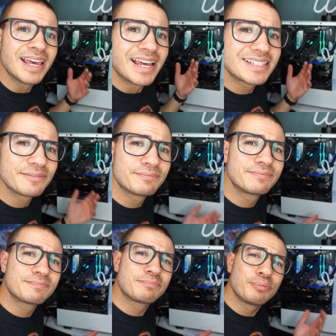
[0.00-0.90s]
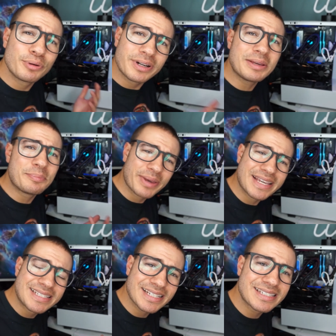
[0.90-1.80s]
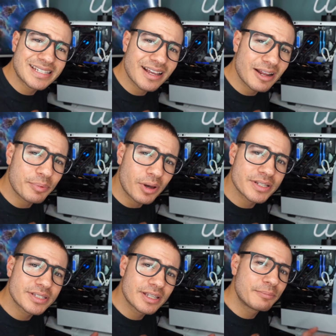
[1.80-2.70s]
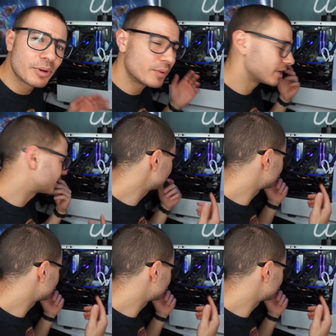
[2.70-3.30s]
It's a pretty basic setup, honestly, but when it comes